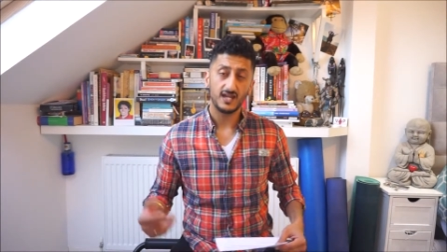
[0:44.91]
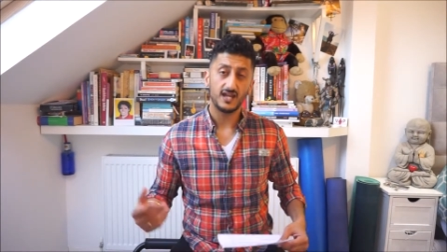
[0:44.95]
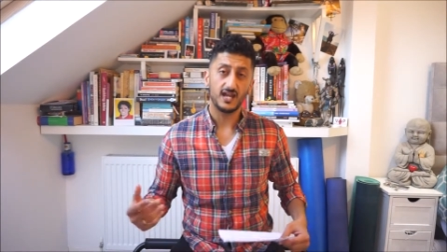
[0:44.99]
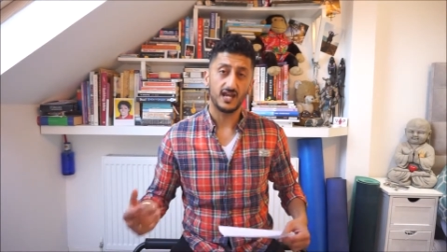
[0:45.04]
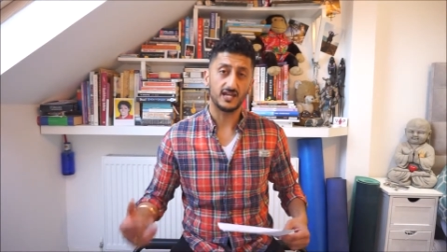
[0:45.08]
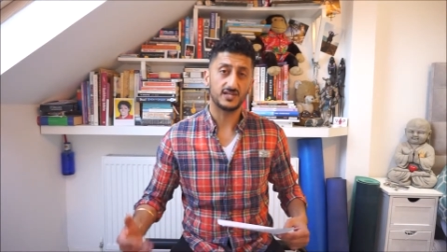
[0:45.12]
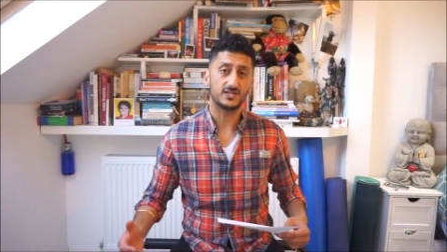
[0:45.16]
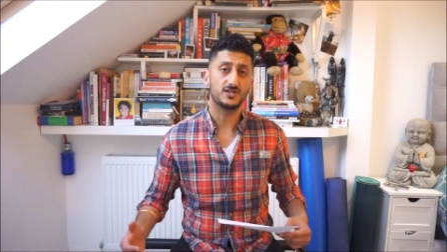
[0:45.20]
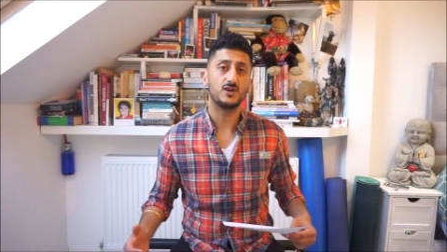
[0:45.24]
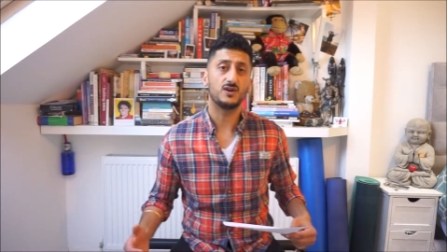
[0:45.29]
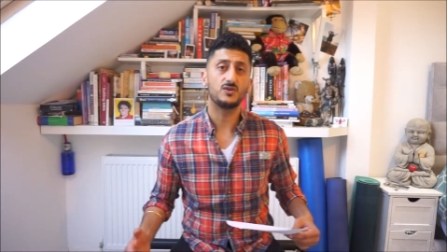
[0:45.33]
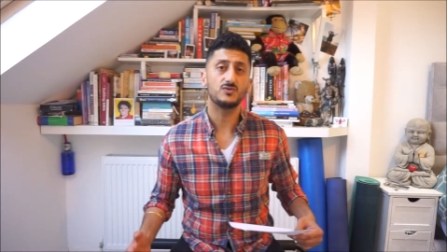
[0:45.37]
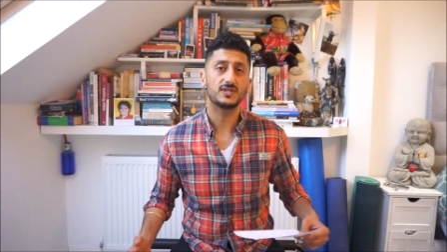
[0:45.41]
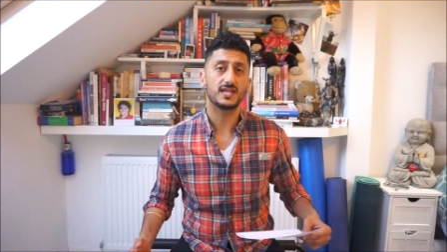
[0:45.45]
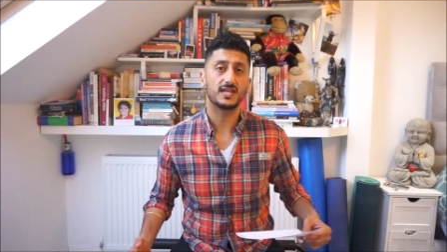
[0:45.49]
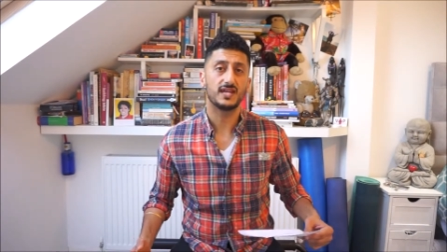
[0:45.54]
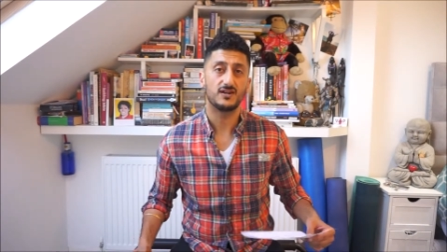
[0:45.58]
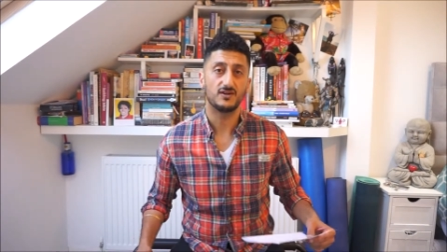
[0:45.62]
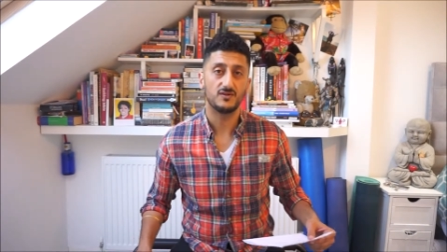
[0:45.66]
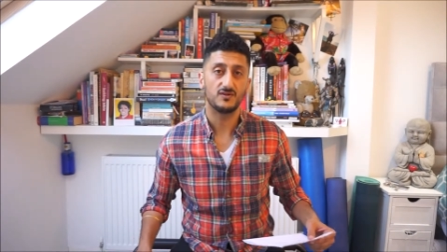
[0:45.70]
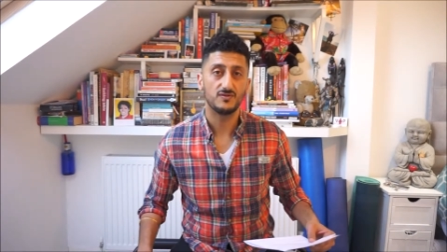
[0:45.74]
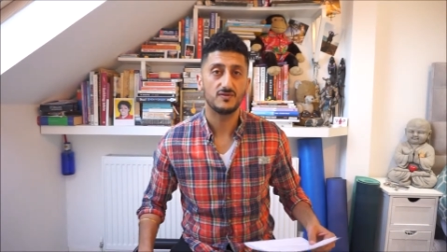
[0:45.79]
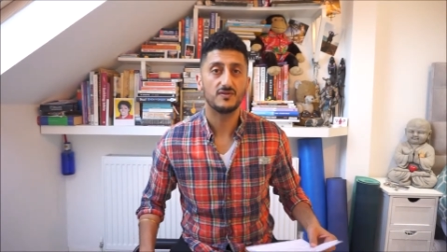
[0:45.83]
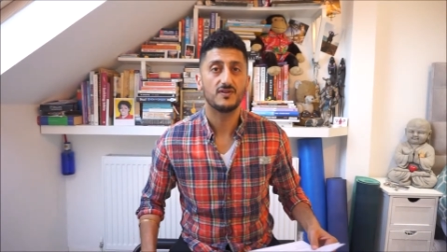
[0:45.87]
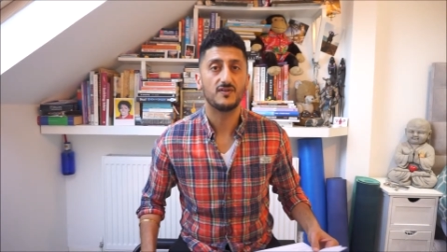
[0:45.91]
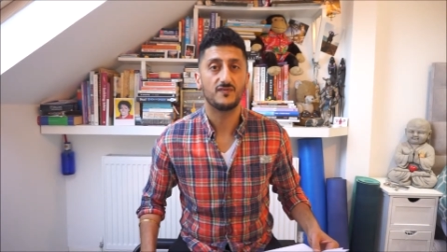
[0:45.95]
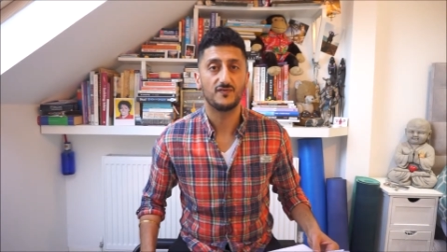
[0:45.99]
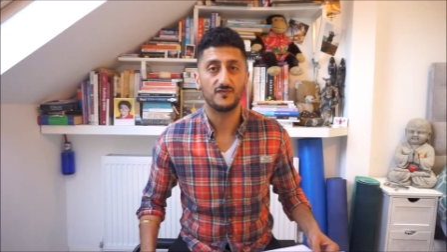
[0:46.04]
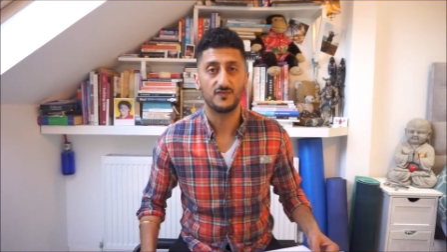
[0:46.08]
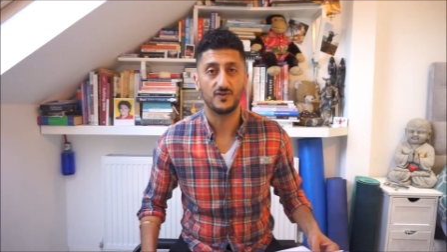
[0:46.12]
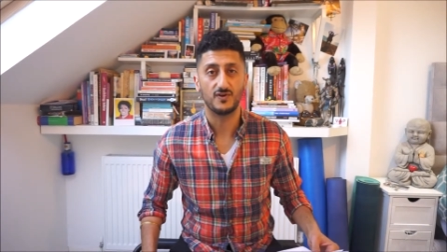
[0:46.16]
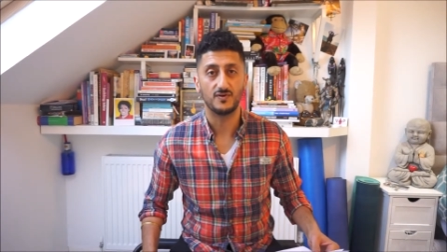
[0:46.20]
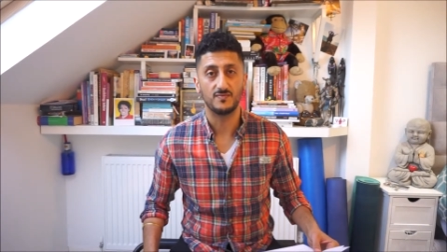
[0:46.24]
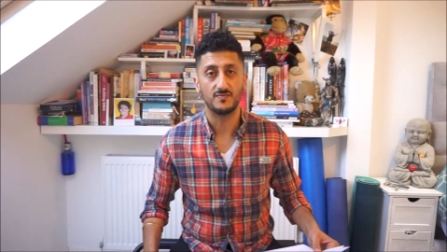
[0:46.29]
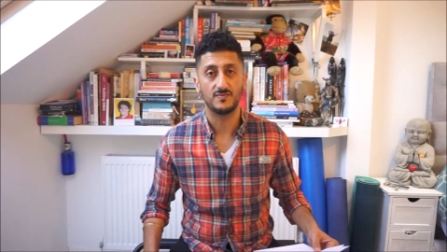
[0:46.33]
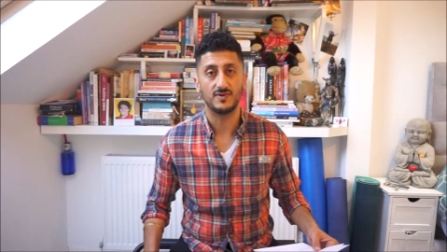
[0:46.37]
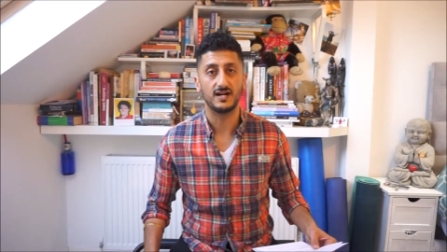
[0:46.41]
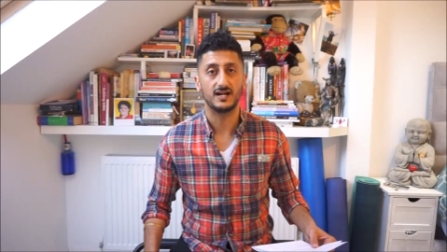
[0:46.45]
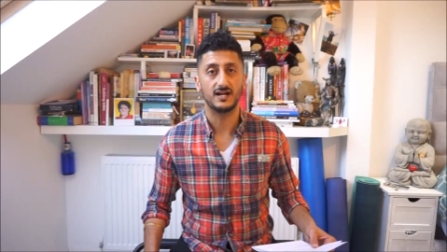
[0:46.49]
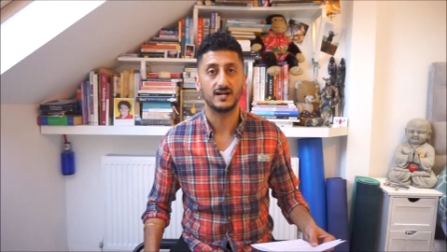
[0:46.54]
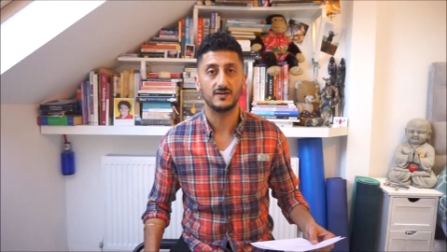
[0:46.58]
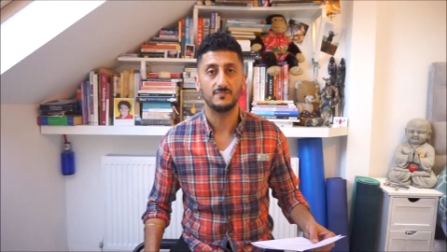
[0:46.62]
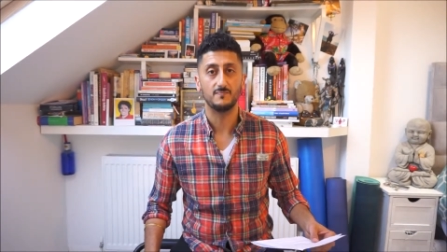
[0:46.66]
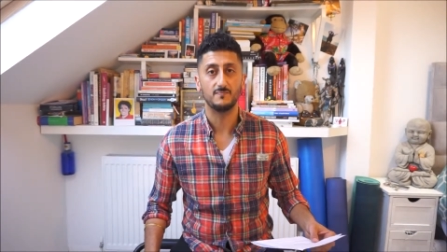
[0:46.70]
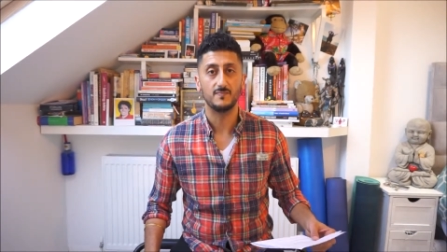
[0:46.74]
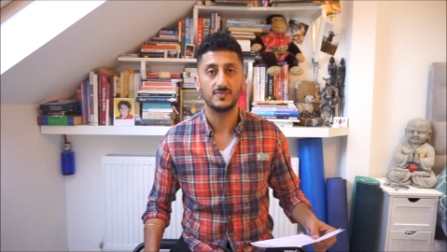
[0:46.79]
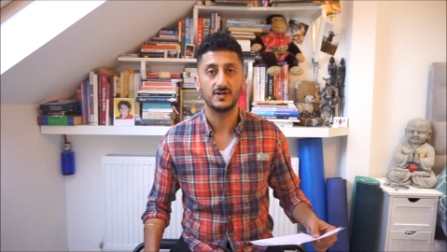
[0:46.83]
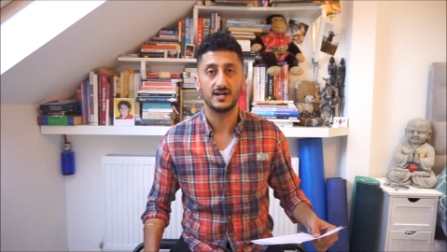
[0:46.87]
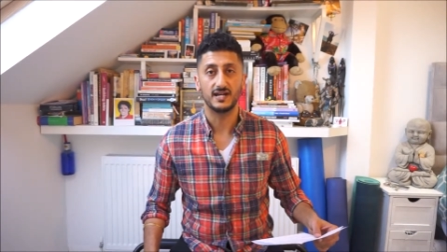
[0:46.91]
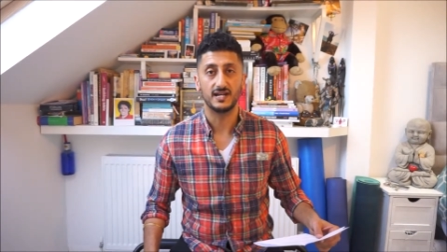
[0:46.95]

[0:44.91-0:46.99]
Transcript: It's an old tale from a